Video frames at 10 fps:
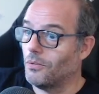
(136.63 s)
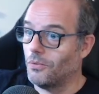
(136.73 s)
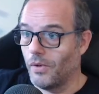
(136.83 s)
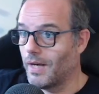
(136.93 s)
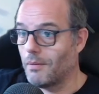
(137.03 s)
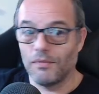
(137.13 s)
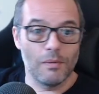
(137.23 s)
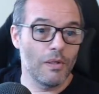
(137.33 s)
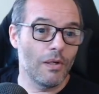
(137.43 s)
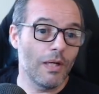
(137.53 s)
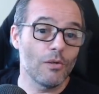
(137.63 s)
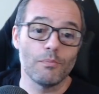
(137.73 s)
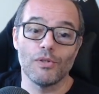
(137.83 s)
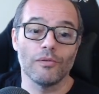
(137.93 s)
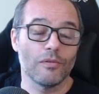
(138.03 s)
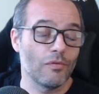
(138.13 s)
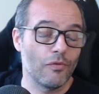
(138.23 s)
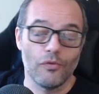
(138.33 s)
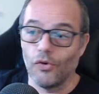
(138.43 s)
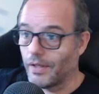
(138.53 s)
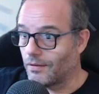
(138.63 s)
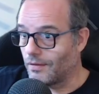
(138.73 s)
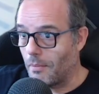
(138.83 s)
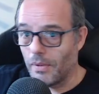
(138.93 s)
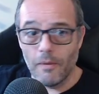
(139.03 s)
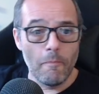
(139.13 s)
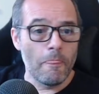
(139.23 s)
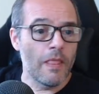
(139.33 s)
we have several options. For example,